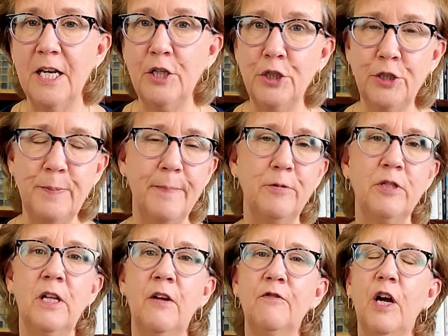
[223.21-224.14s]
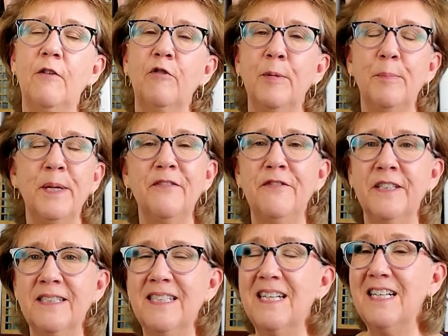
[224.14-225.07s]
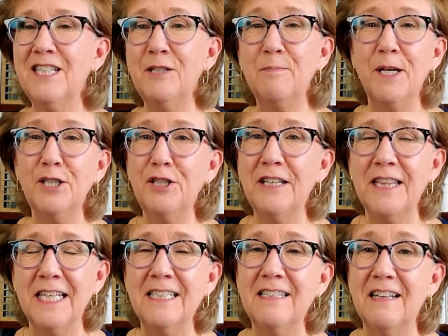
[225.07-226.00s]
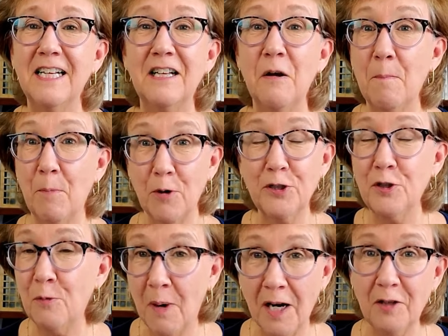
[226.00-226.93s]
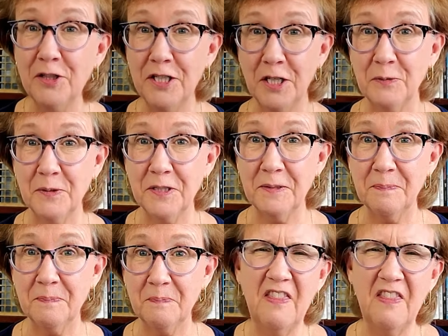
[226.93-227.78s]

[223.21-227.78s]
Now, newspapers love covering big events, especially things like personal milestones.